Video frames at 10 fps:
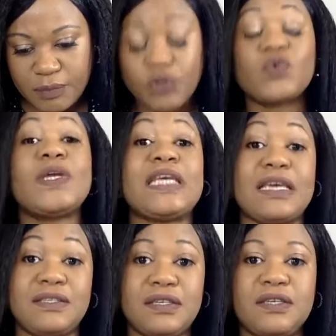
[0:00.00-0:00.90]

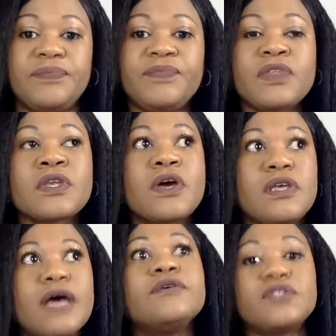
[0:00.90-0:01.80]
2018
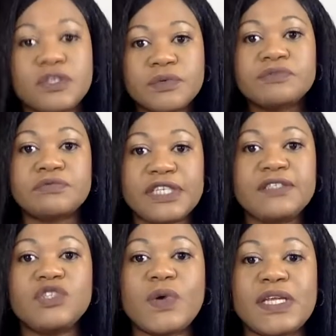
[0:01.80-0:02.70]
yeah so it was
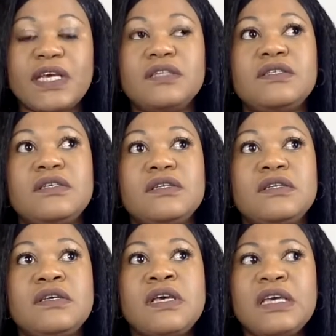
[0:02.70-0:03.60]
released in
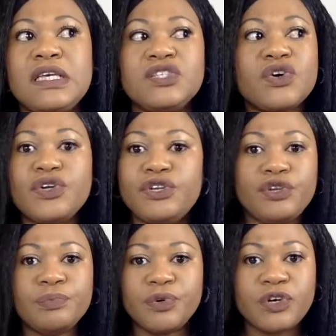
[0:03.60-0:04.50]
2018 he's got a
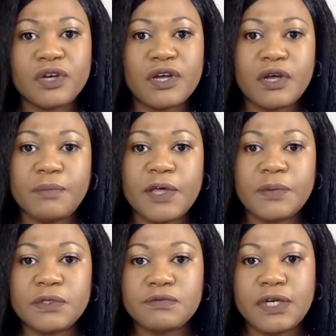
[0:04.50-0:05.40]
new book um,
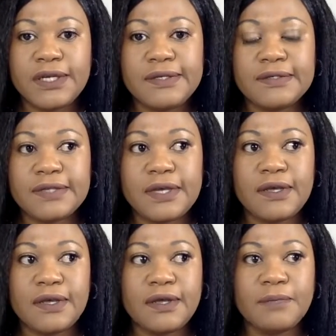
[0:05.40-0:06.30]
that was released
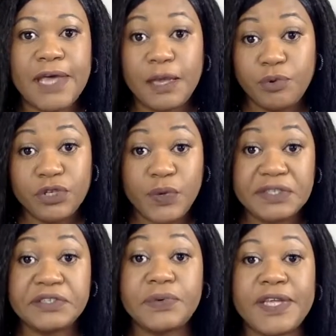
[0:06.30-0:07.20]
in april
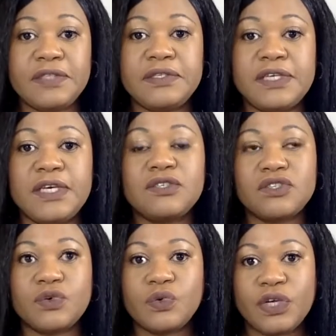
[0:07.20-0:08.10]
2020
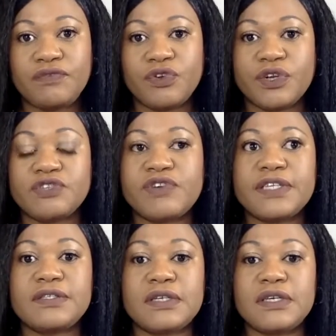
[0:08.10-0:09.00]
so if you're
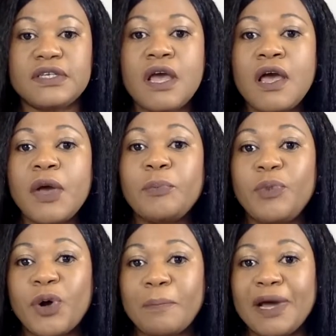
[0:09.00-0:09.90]
interested
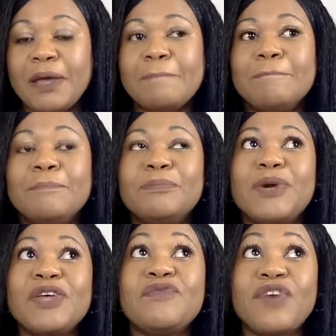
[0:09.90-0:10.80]
but my
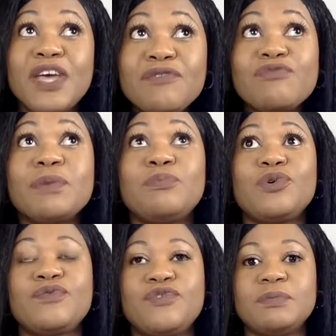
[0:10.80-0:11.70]
my favorite
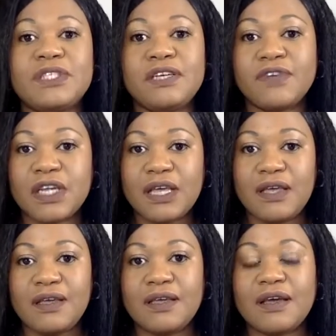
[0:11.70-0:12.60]
book from stephen
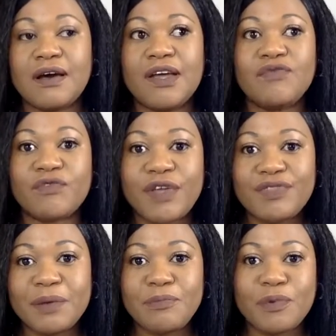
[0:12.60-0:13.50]
king i've read
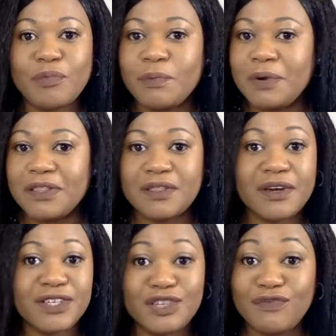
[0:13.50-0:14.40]
that book probably
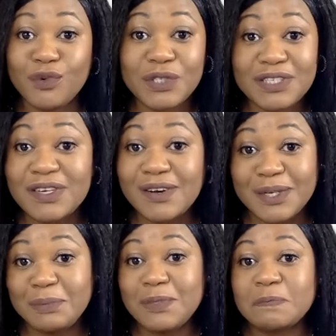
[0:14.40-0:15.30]
30 40
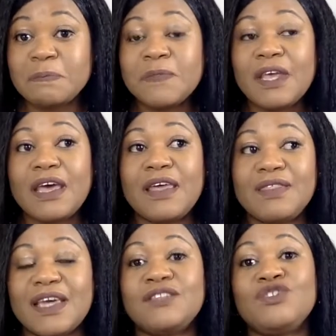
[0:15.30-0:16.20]
times
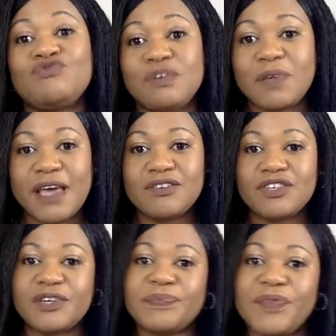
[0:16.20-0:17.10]
and that's
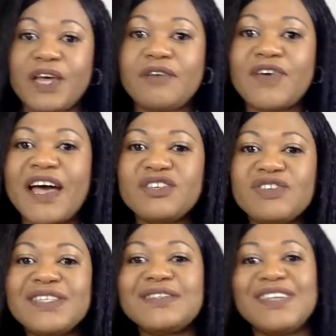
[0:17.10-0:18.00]
dreamcatcher i've
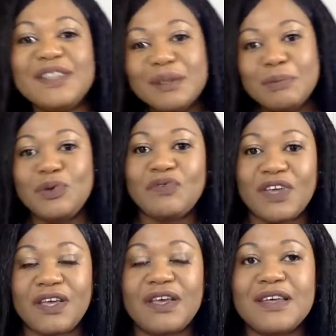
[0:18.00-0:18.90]
actually seen the
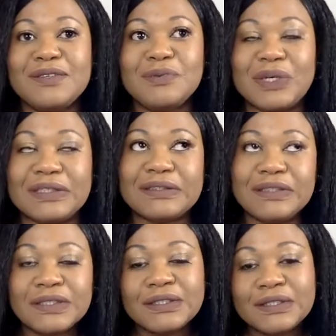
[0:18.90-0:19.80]
movie as well
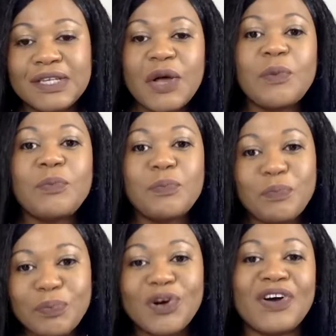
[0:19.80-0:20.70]

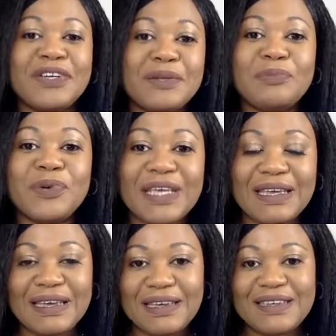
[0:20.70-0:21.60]
but the book
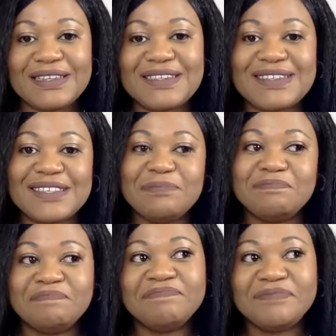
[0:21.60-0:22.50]
is
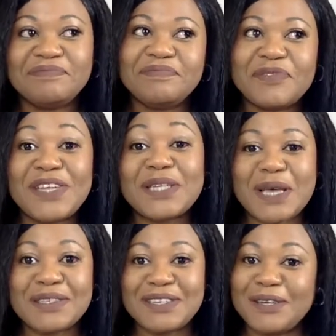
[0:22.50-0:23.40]

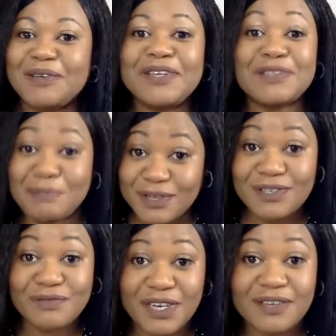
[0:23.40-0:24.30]
fantastic it's a
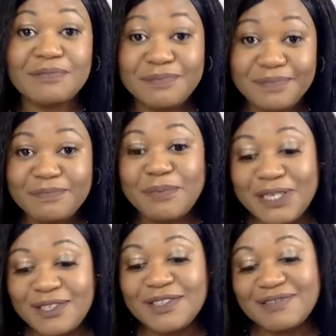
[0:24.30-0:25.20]
must read
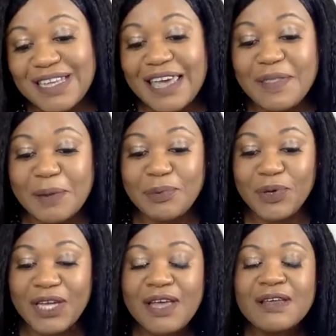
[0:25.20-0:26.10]
please get that
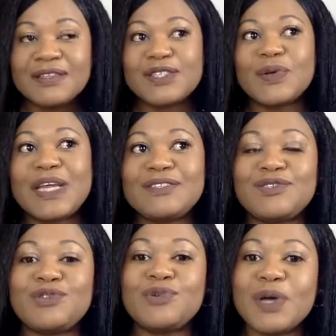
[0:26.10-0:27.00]
book. So let's
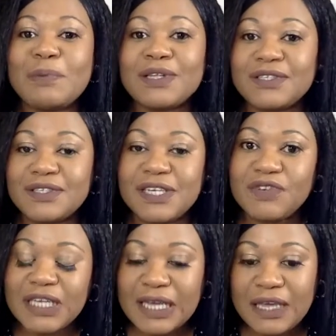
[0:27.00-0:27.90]
talk about
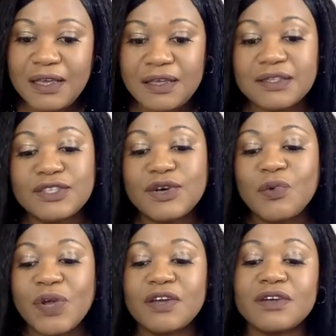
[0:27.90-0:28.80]
Stephen King. So
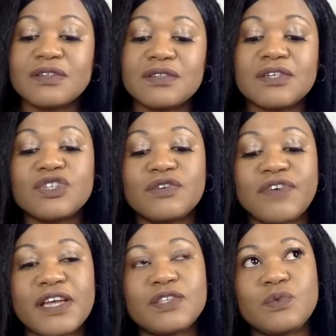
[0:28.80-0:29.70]
we're going to start
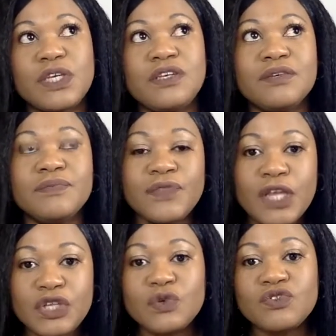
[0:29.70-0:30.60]
off as we
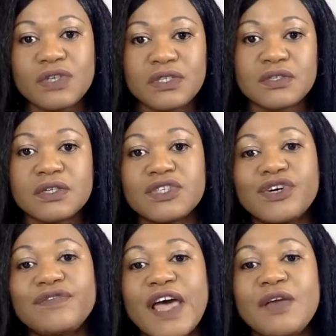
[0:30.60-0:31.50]
usually start
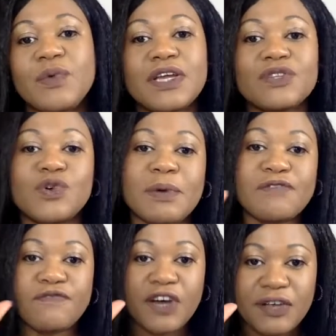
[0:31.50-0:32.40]
off, and we're going to talk
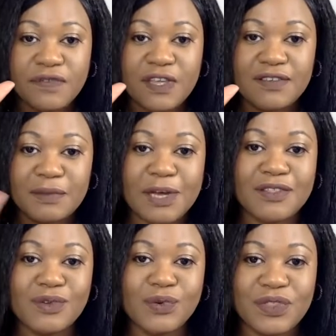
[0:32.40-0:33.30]
about five things about
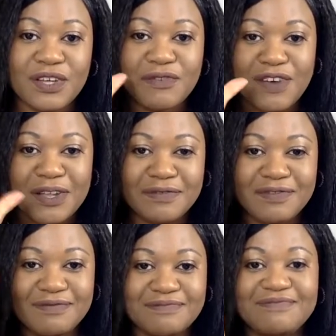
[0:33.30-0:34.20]
the author. Five,
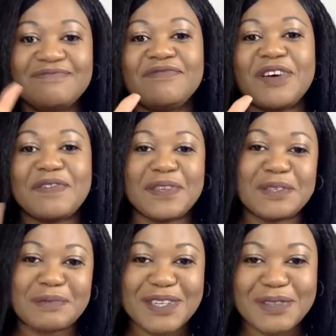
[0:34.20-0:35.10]
five
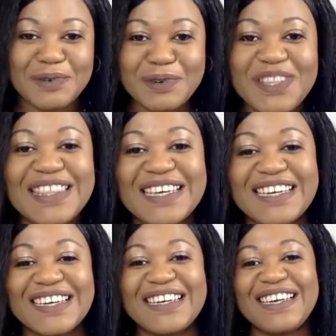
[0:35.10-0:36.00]
things about the
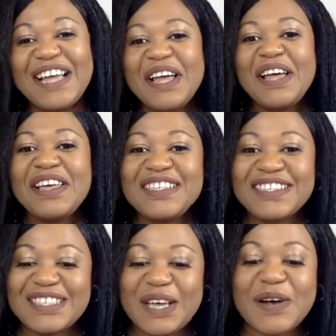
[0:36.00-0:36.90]
author.
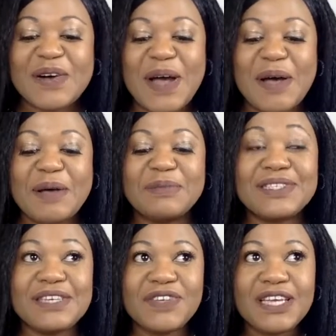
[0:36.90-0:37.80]
so um,
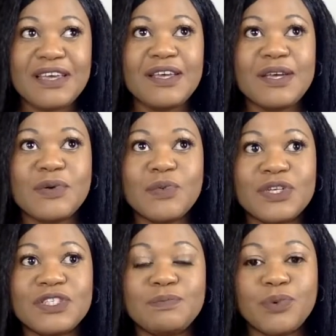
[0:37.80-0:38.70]
Stephen King
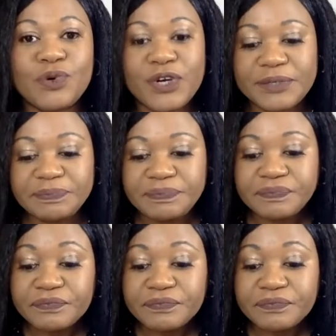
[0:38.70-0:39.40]
was born.